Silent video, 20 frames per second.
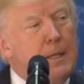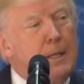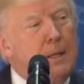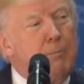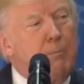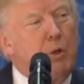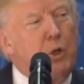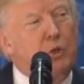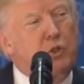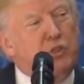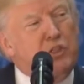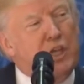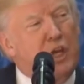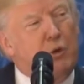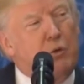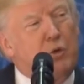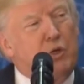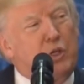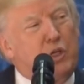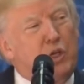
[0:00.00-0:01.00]
Both
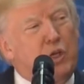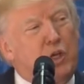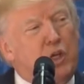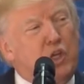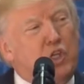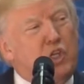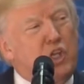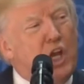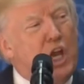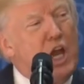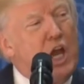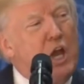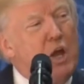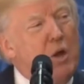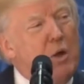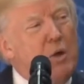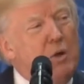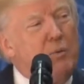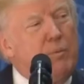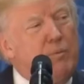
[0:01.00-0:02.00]
Secretary
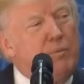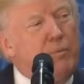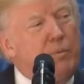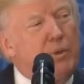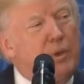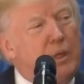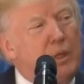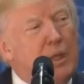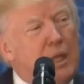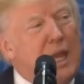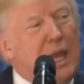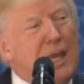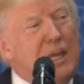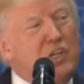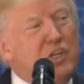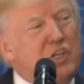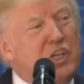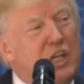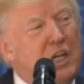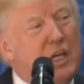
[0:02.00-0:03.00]
Chao and
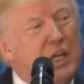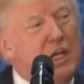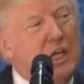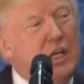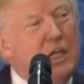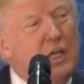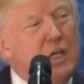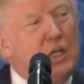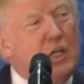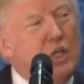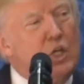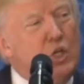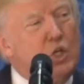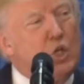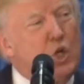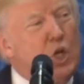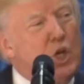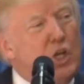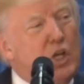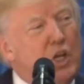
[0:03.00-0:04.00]
Zinke
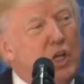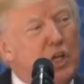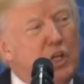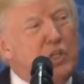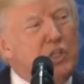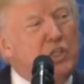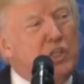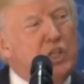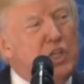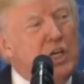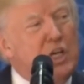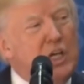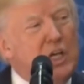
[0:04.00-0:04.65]
joined us